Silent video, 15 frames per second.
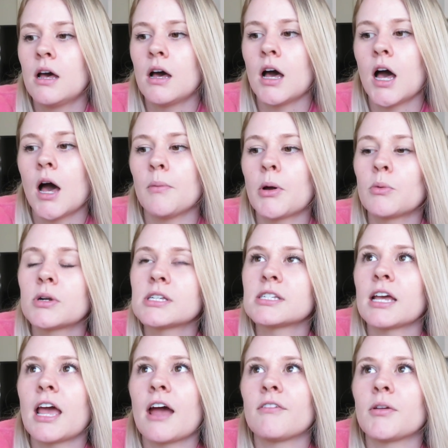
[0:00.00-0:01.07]
I want to
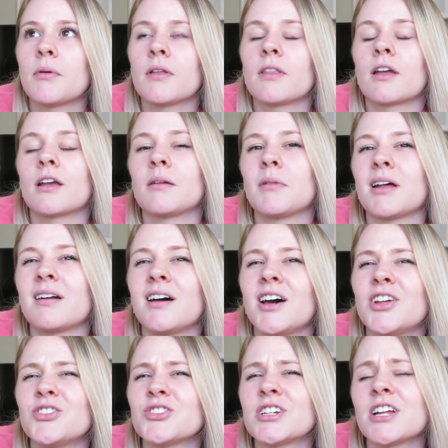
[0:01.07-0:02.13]
say every month I get about
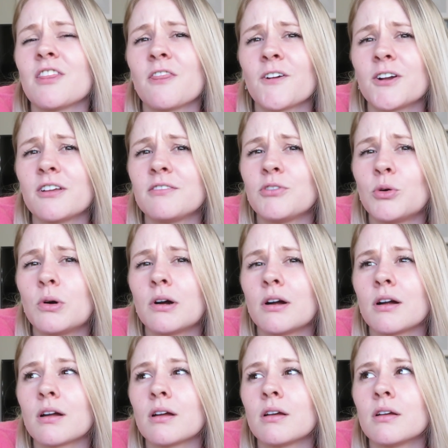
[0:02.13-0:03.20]

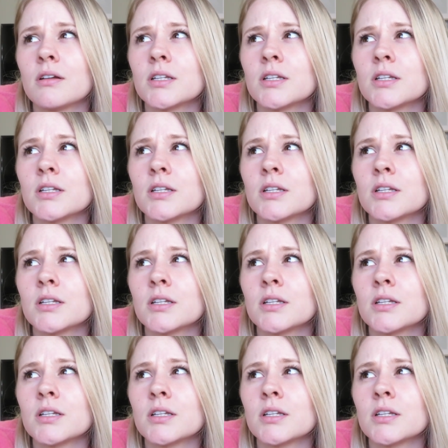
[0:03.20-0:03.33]
134